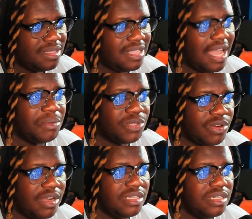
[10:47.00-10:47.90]
that was
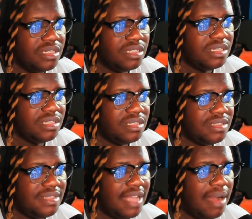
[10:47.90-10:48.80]
crazy.
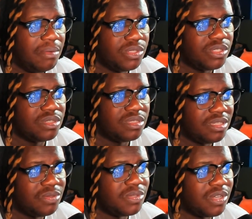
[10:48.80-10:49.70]
That was
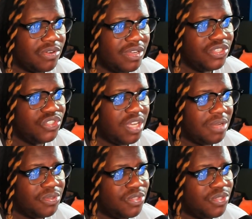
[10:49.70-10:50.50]
this was a crazy chapter.